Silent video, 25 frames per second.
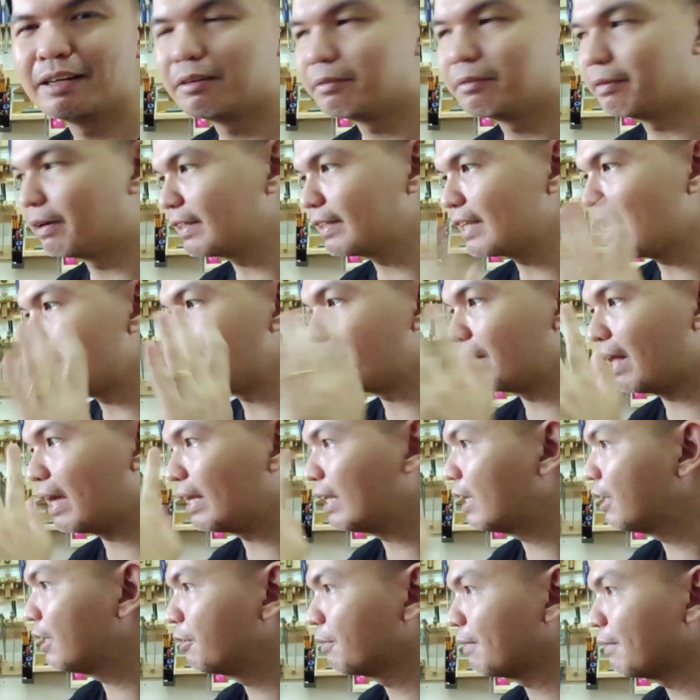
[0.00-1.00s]
for example, I
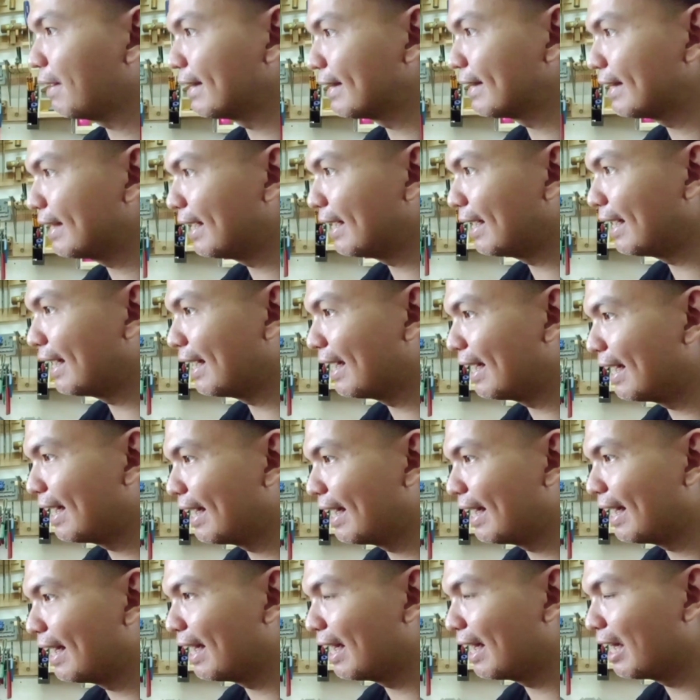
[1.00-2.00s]
need to cut
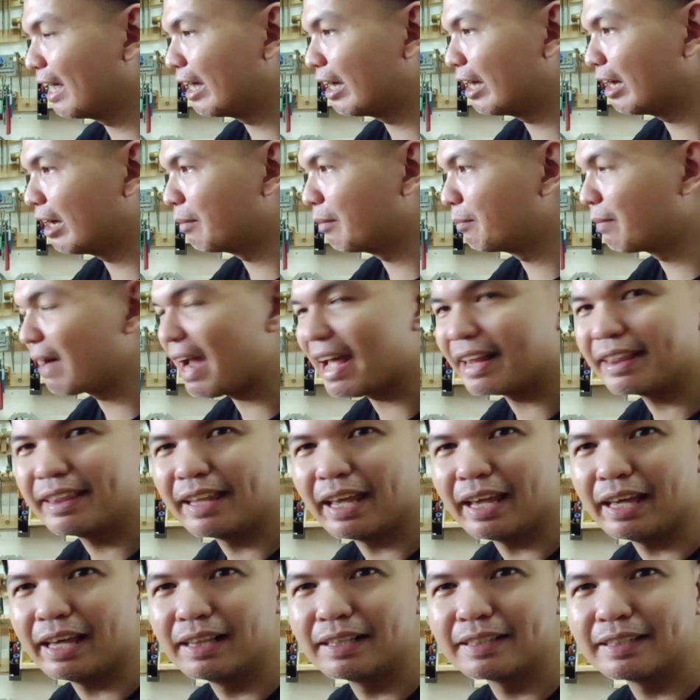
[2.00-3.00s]
brad
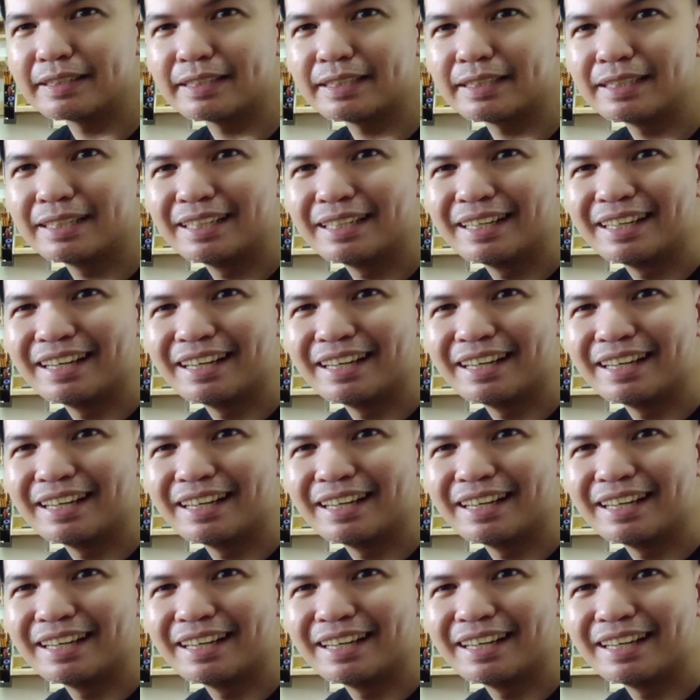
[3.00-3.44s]
nails.